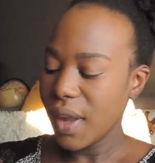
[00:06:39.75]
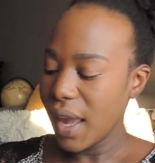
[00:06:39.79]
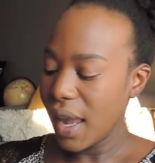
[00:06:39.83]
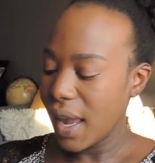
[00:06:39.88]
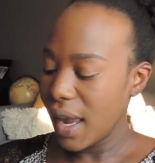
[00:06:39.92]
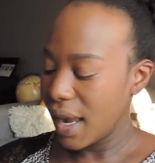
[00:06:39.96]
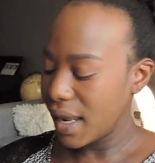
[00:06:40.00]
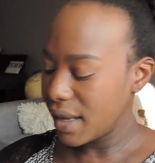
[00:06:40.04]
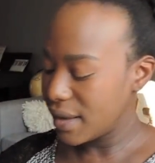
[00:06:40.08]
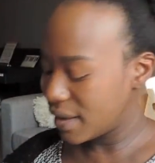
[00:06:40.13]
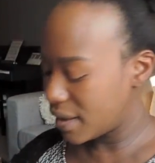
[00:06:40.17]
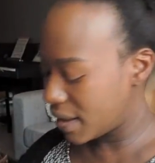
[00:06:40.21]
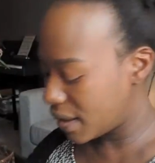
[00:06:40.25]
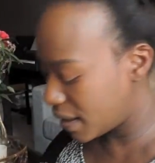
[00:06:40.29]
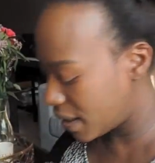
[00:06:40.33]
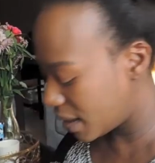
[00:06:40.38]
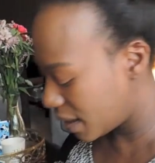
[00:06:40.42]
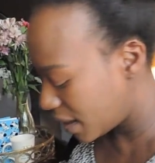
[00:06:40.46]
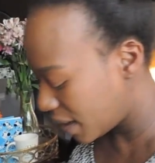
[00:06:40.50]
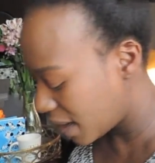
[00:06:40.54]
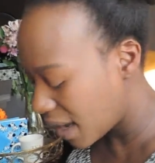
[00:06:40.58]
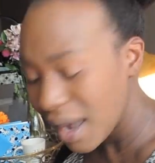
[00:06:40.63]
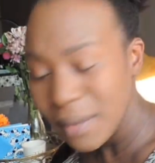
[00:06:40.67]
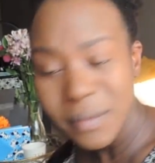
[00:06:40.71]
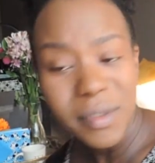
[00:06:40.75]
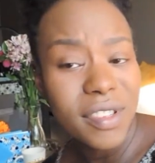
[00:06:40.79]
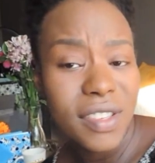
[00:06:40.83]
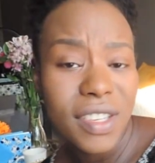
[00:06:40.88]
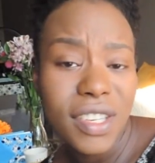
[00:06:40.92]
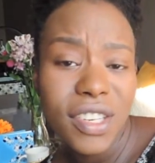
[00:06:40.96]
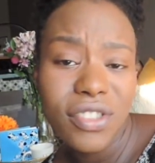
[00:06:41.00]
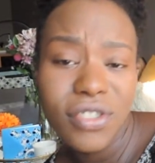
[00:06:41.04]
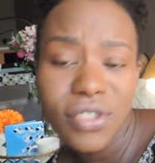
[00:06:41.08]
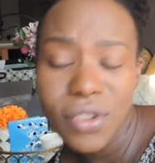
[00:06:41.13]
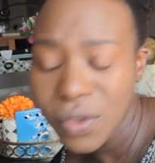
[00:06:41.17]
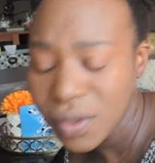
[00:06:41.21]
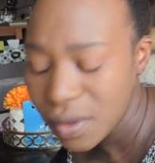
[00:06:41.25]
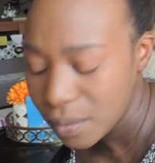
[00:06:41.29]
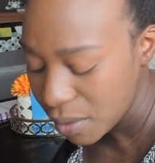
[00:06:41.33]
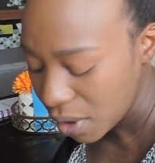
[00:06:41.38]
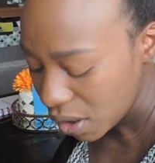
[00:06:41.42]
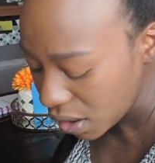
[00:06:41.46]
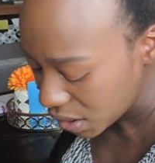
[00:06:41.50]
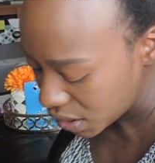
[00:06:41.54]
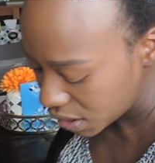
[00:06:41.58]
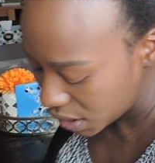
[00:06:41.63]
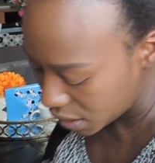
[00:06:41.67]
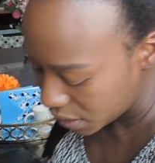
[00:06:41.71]
And I'm just going to show them
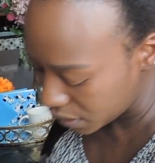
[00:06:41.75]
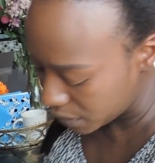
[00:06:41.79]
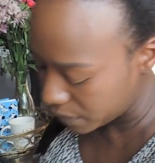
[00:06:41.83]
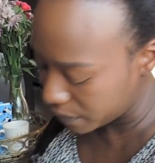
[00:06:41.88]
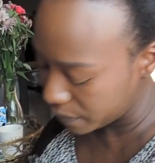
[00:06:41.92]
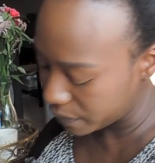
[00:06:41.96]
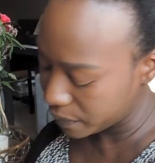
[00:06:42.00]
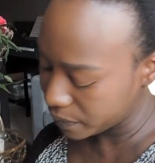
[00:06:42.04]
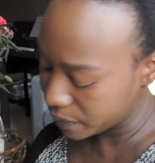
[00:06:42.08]
all to you.